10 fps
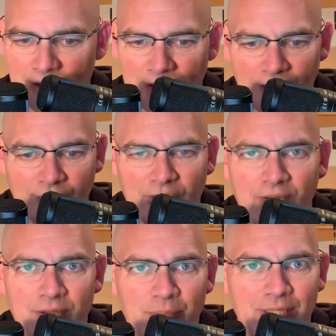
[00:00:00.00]
have
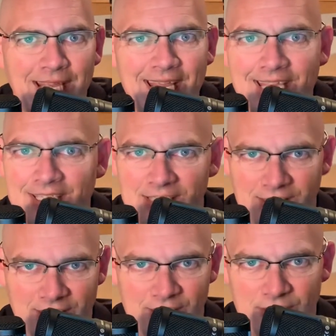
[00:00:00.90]
nothing but hate,
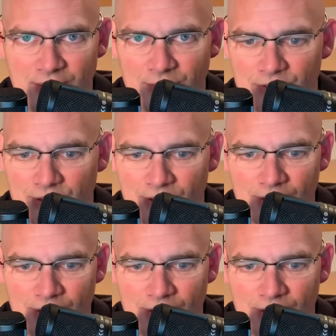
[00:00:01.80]
it seems.